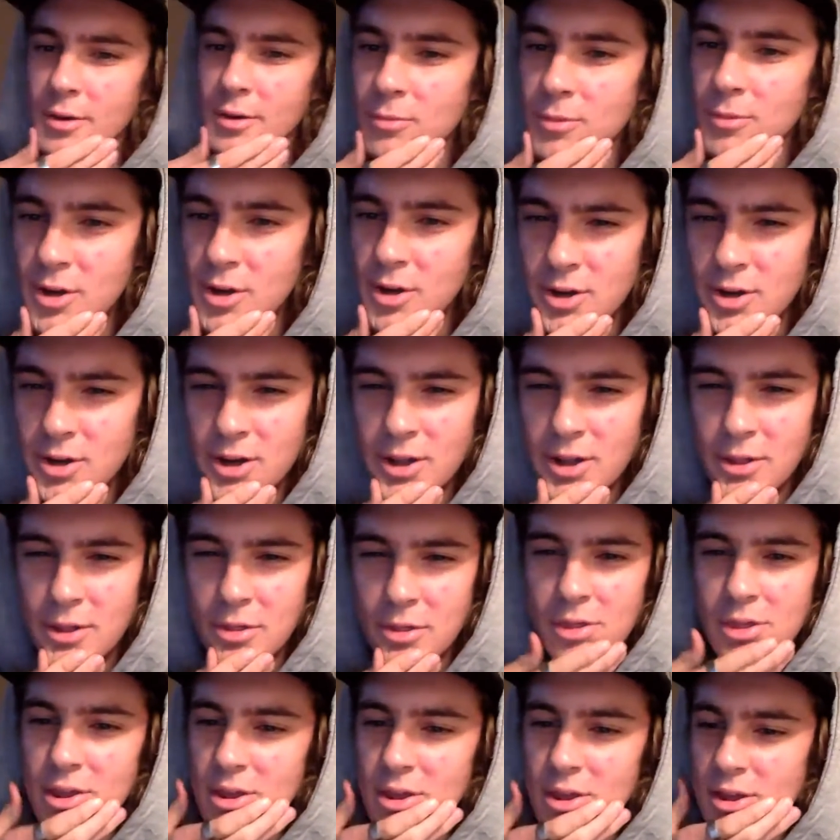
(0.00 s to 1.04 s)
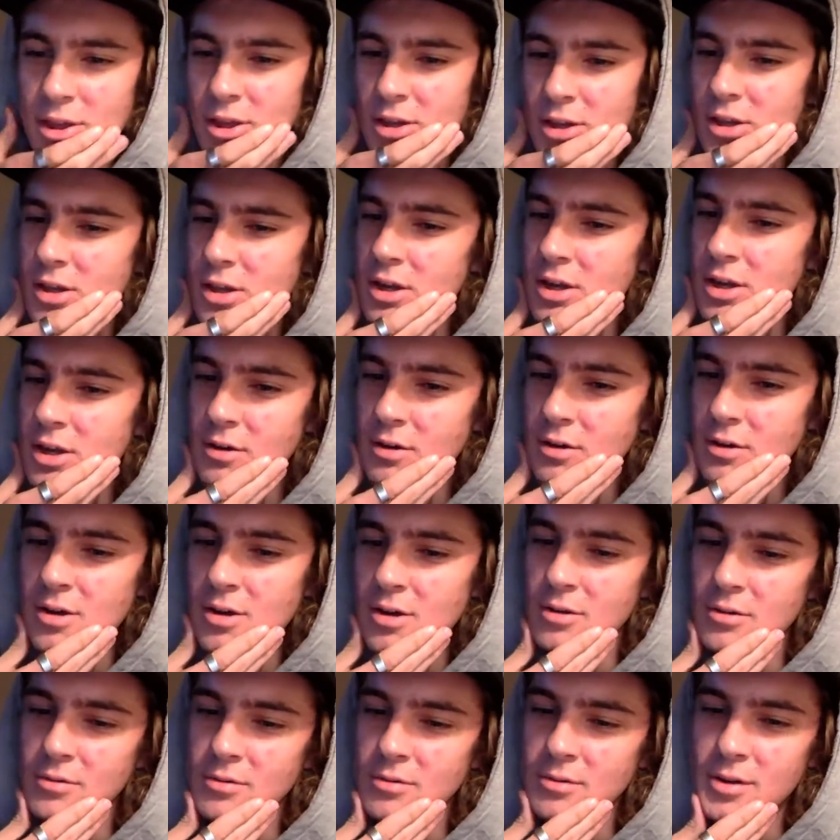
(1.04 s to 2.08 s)
All right. Well, I
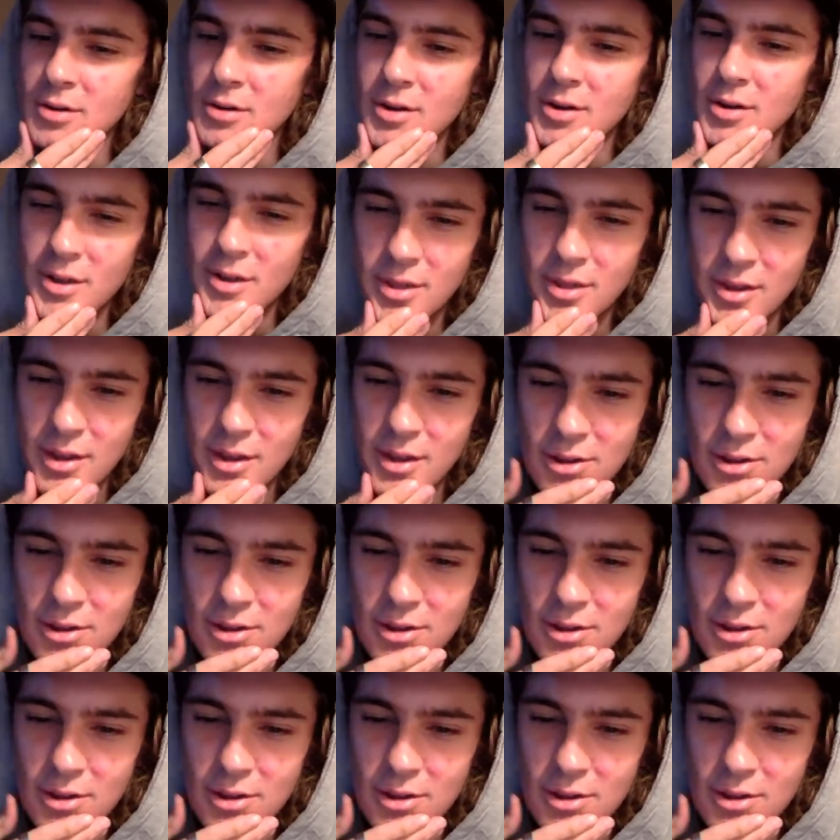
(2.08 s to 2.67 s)
don't know.